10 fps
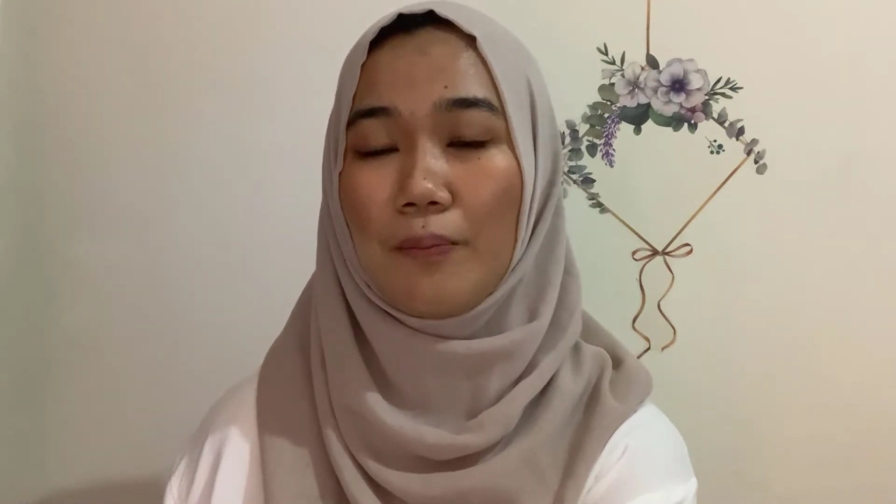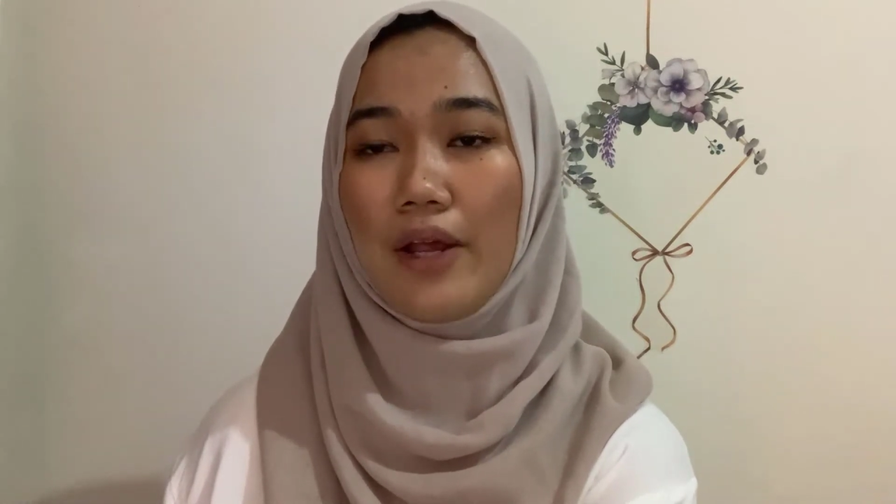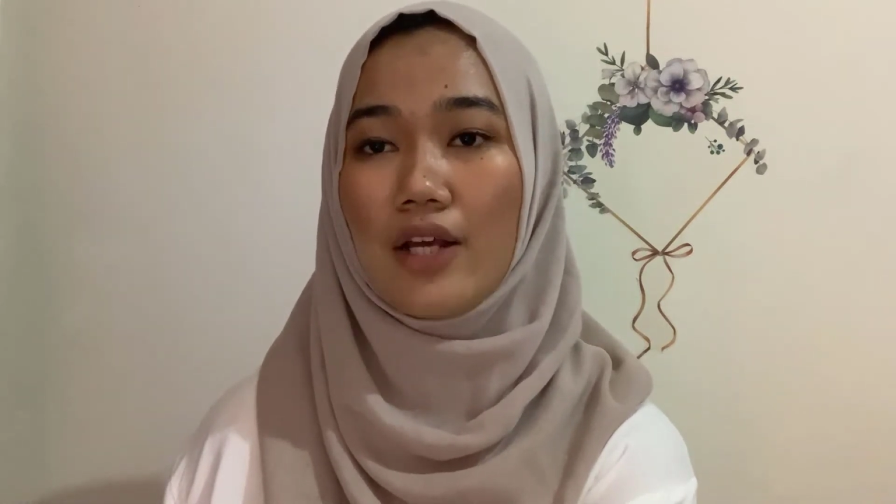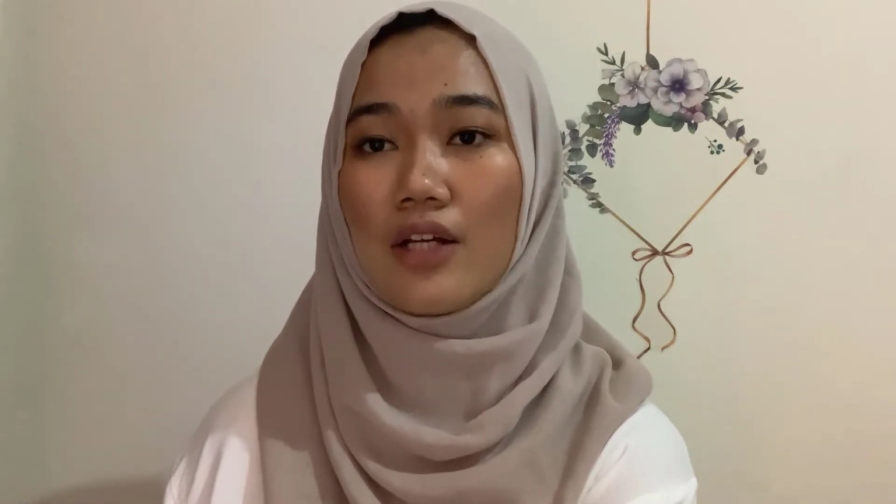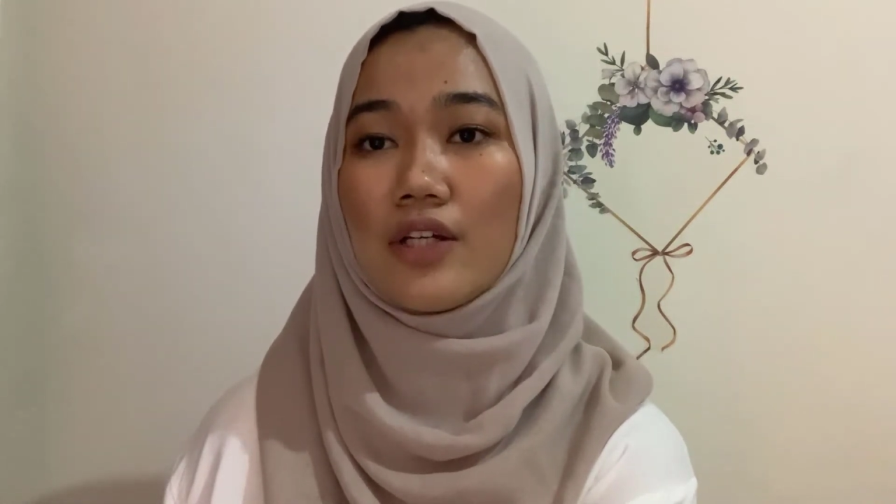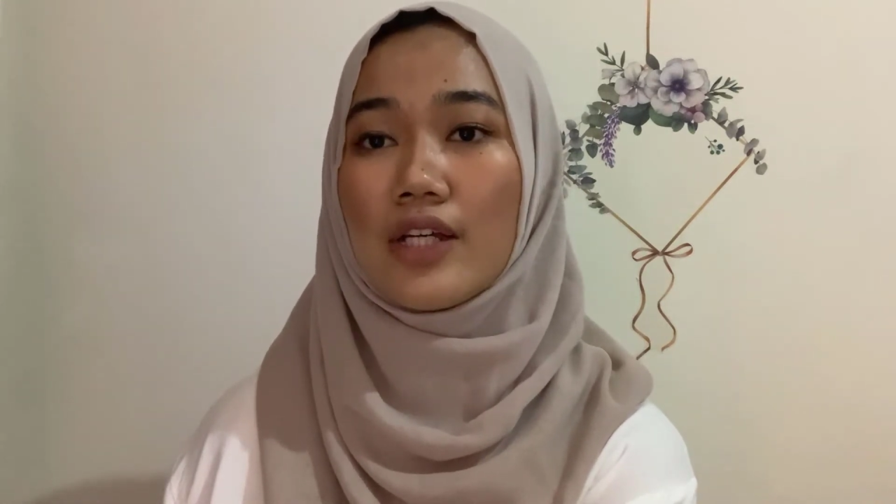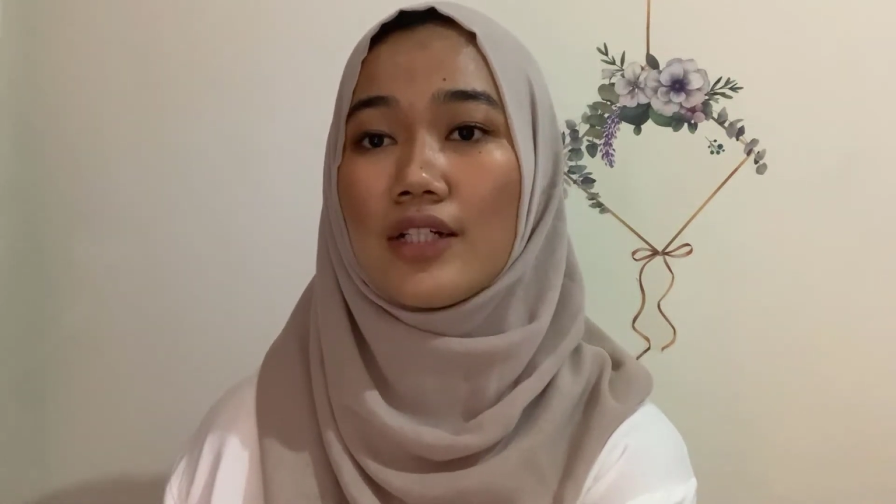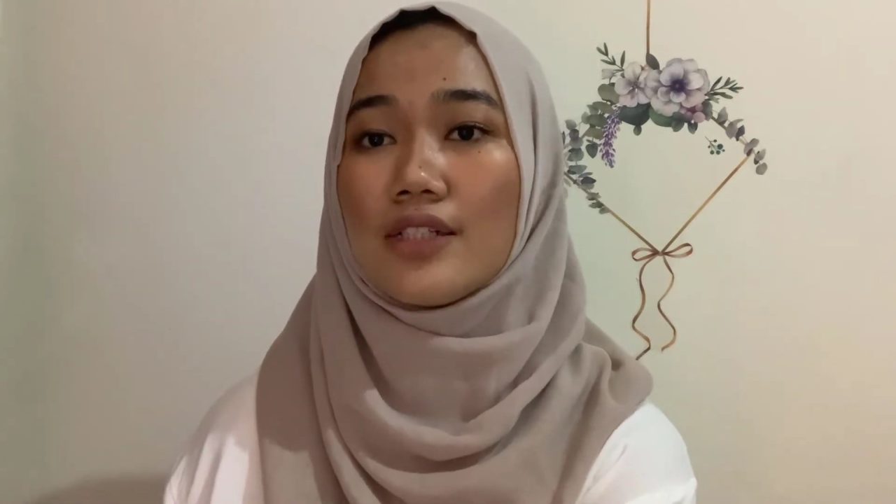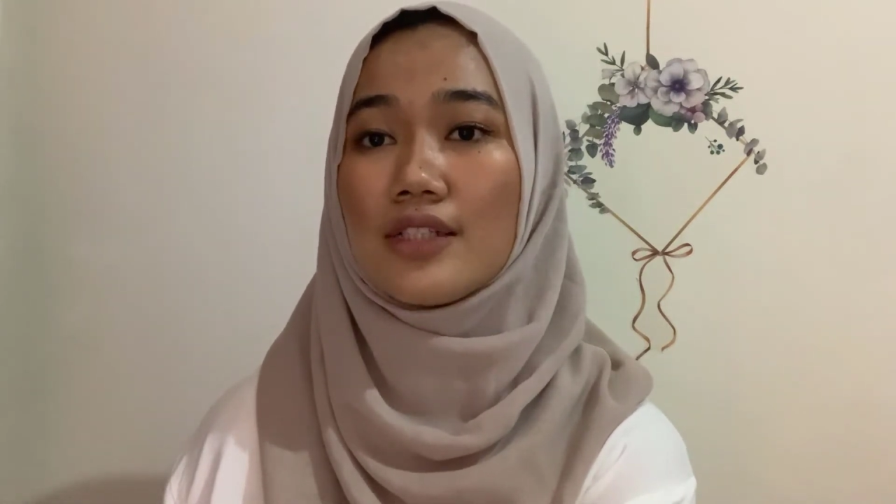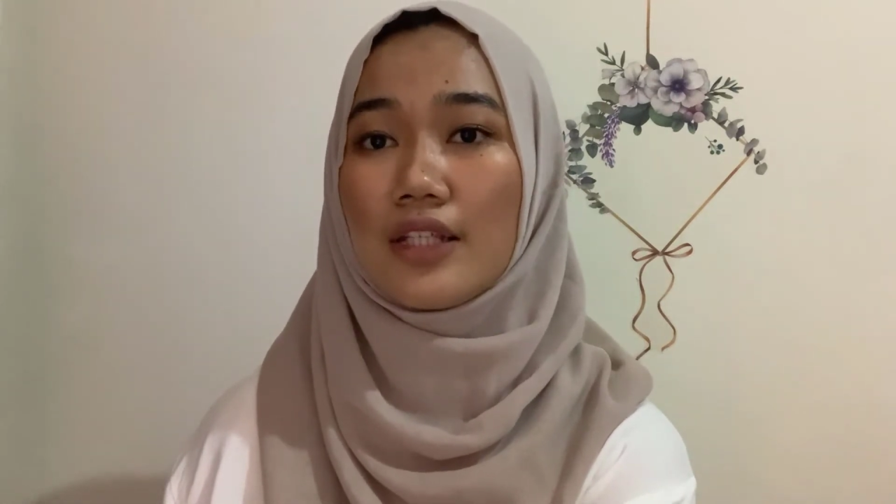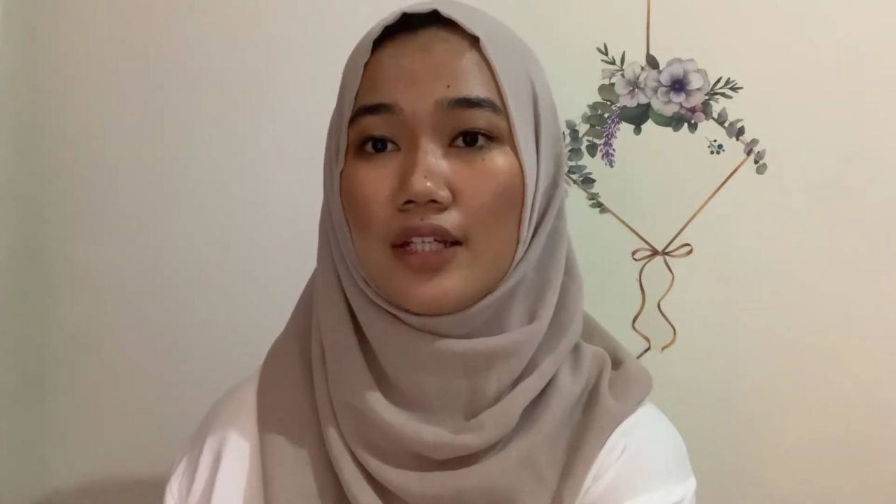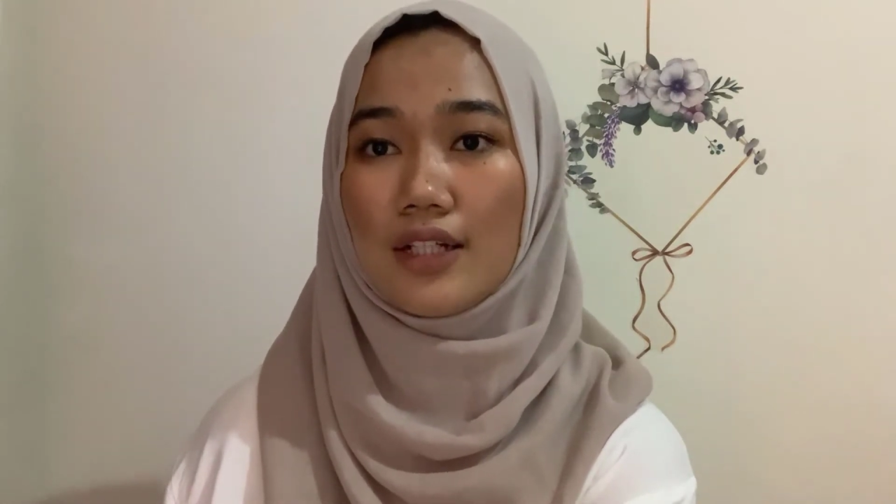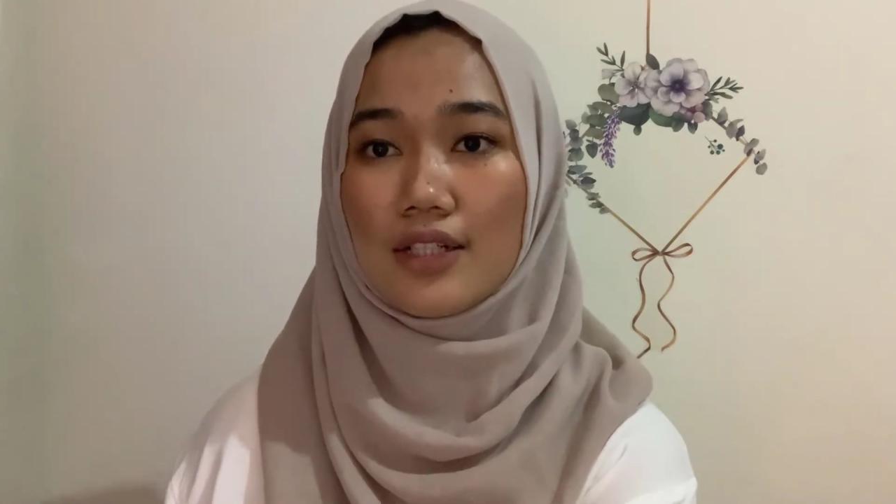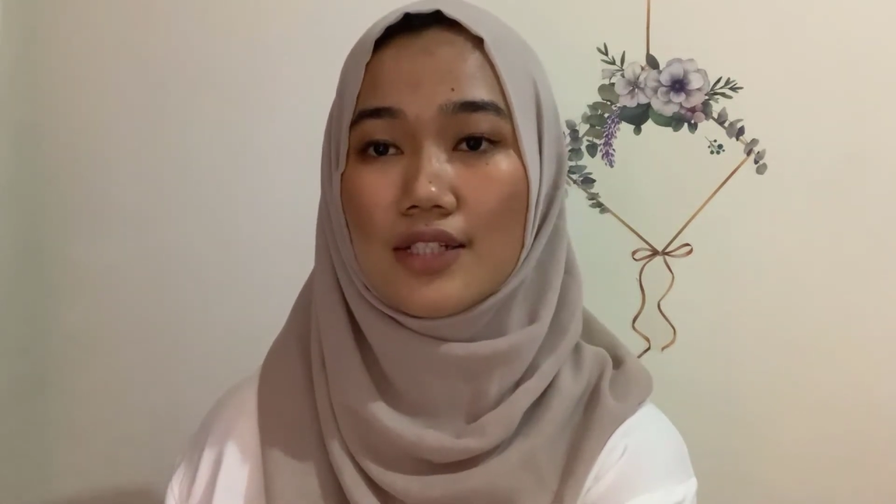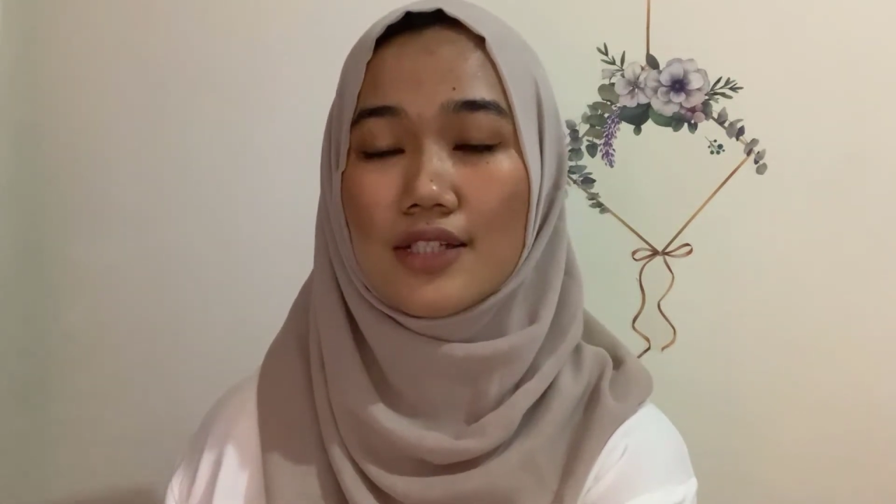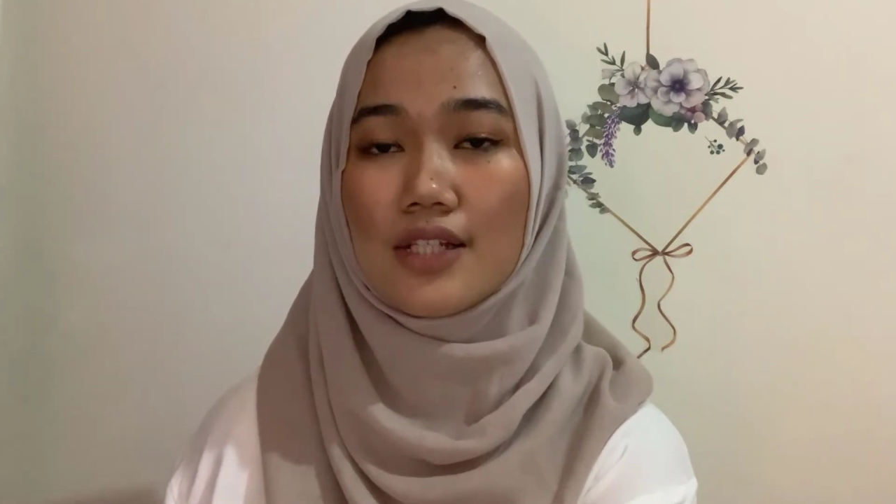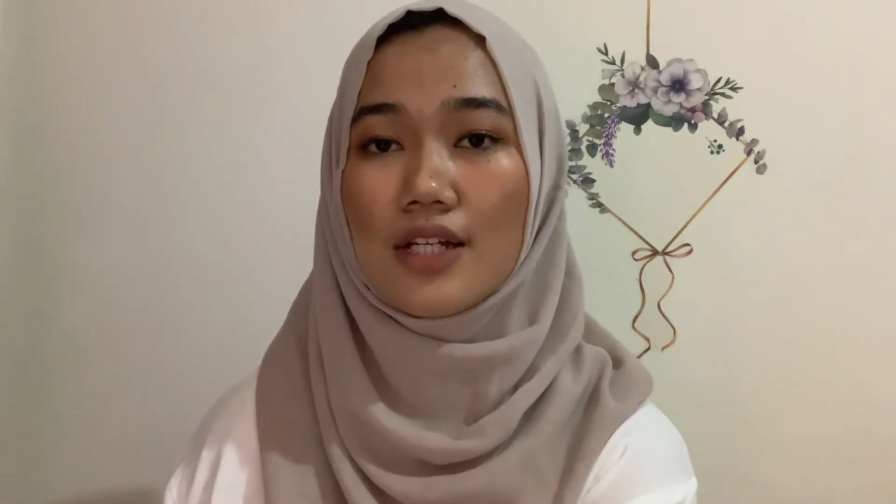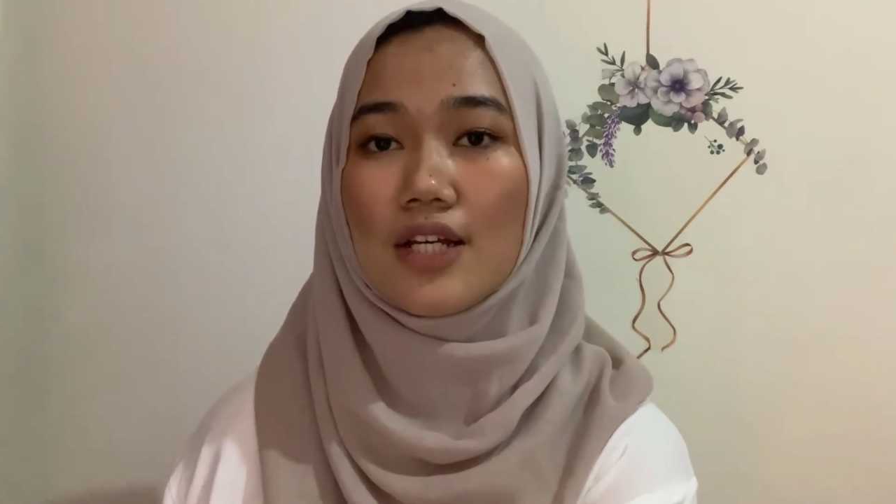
pedagogical skills,